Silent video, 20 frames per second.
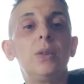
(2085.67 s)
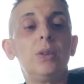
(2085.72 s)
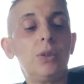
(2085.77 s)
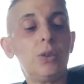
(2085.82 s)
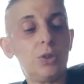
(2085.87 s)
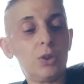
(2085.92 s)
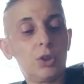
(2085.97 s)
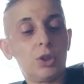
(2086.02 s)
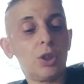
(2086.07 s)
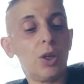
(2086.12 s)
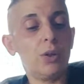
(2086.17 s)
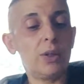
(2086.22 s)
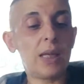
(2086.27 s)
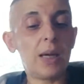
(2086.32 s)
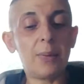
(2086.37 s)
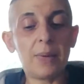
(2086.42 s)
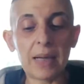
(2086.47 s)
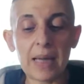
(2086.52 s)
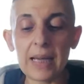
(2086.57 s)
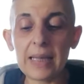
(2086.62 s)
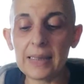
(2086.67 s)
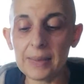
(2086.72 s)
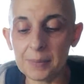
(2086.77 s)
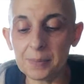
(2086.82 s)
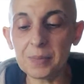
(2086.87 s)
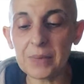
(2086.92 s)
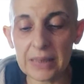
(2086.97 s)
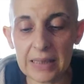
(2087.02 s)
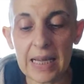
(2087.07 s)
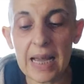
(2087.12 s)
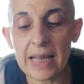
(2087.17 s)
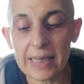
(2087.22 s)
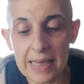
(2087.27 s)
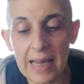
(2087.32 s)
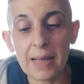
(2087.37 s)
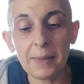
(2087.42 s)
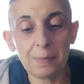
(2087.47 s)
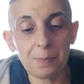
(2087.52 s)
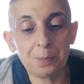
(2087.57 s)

So they were like, yeah.